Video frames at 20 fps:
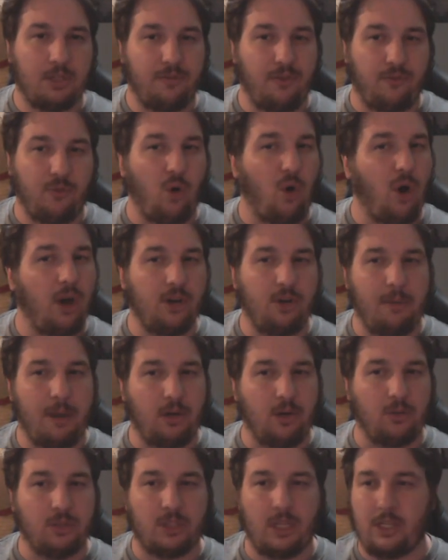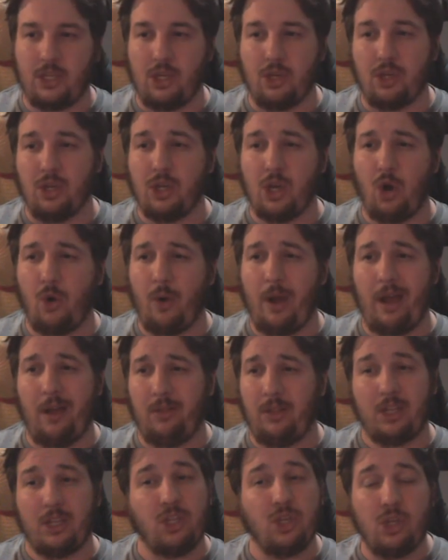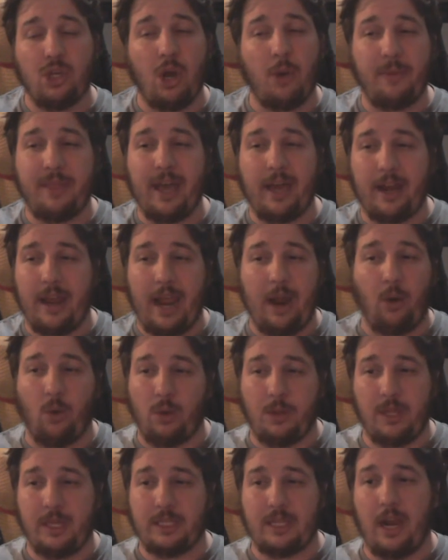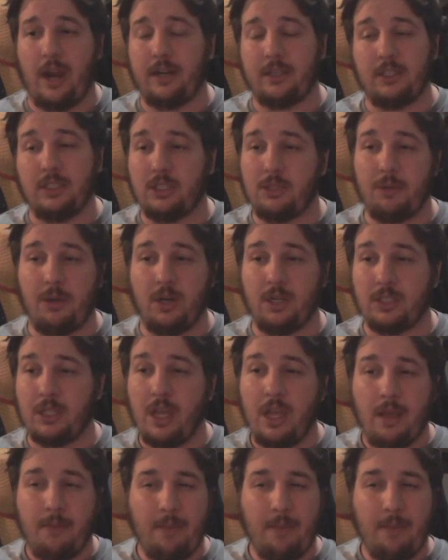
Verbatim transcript: For four hundred medals, like you can go out, like you can go without all of these characters, to be honest.